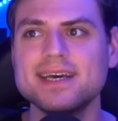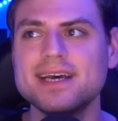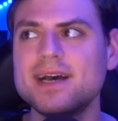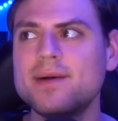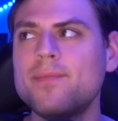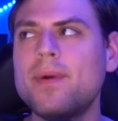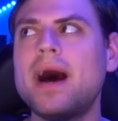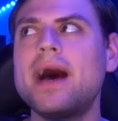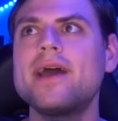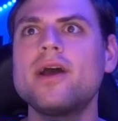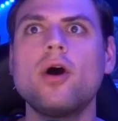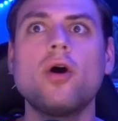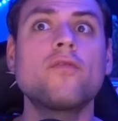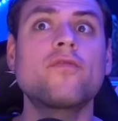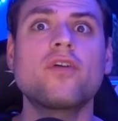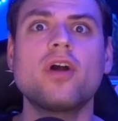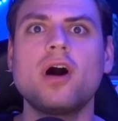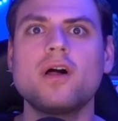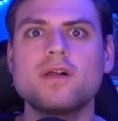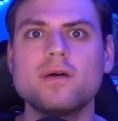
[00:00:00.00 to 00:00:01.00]
my
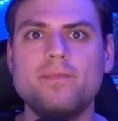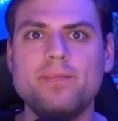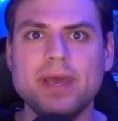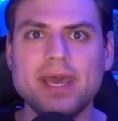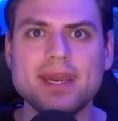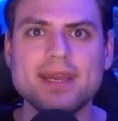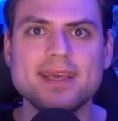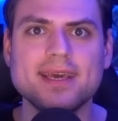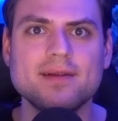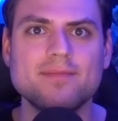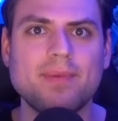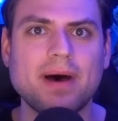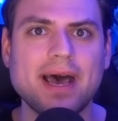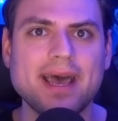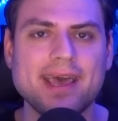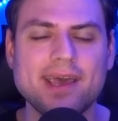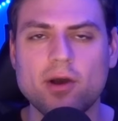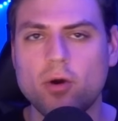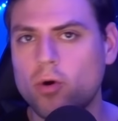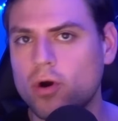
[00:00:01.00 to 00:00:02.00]
overall opinion by
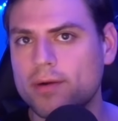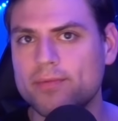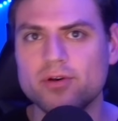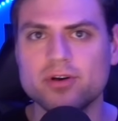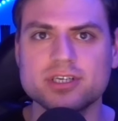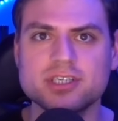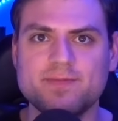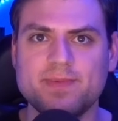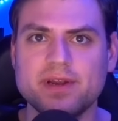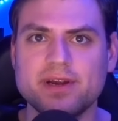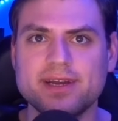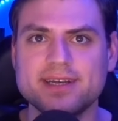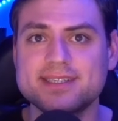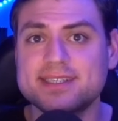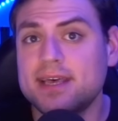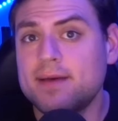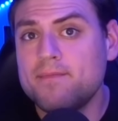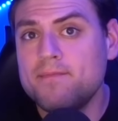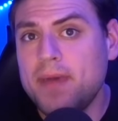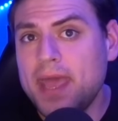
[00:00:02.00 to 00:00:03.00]
a horrible experience
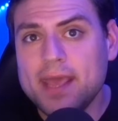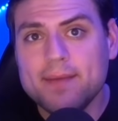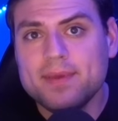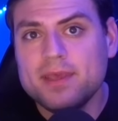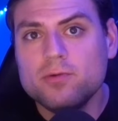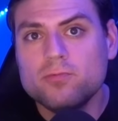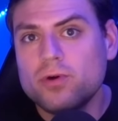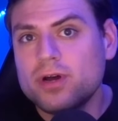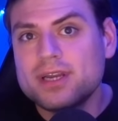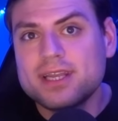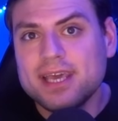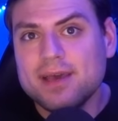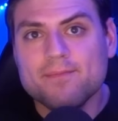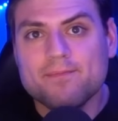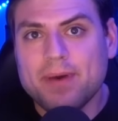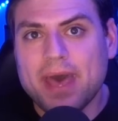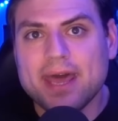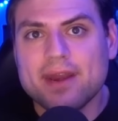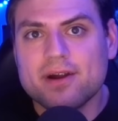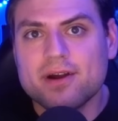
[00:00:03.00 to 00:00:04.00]
that maybe would get
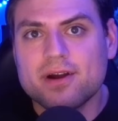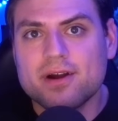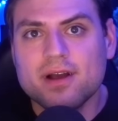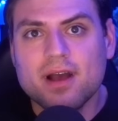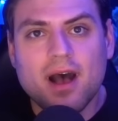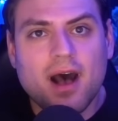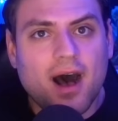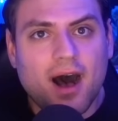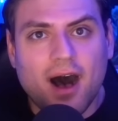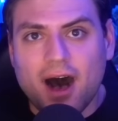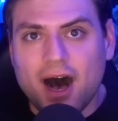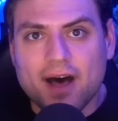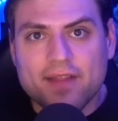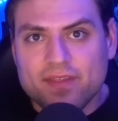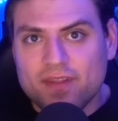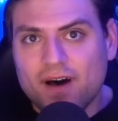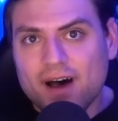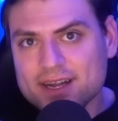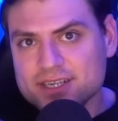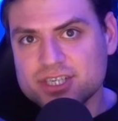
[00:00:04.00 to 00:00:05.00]
better on
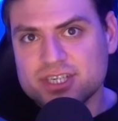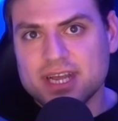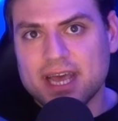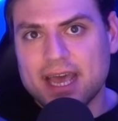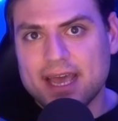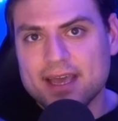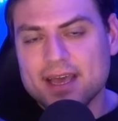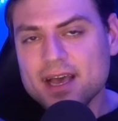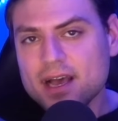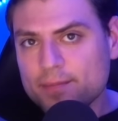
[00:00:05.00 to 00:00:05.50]
launch day.